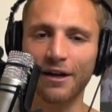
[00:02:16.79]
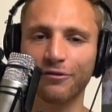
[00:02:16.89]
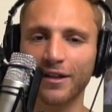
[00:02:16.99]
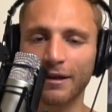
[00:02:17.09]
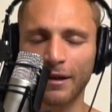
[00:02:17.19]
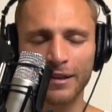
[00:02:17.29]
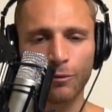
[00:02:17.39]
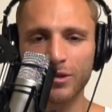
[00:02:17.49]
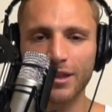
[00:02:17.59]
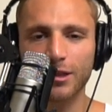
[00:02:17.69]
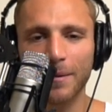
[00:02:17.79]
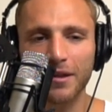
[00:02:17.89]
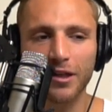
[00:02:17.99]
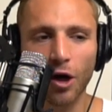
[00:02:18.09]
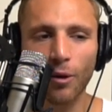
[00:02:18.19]
I really because I wasn't
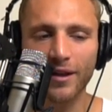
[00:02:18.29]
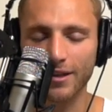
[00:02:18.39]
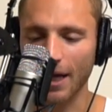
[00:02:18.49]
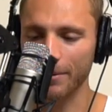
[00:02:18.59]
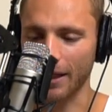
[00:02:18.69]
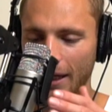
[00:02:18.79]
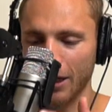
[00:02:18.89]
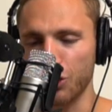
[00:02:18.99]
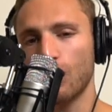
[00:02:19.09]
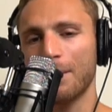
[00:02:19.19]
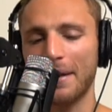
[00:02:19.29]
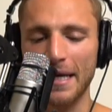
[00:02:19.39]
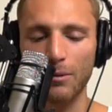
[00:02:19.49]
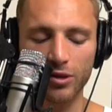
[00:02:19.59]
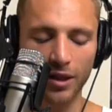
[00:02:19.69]
expecting to go at that time because I kind of knew where my
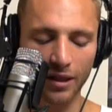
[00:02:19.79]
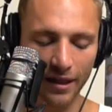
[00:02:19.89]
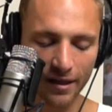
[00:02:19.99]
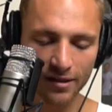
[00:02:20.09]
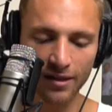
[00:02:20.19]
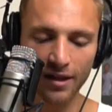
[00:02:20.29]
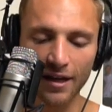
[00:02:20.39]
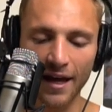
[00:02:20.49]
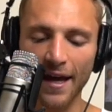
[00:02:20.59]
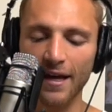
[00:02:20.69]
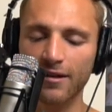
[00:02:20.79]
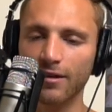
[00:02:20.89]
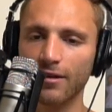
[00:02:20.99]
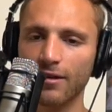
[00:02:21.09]
name was on the list, and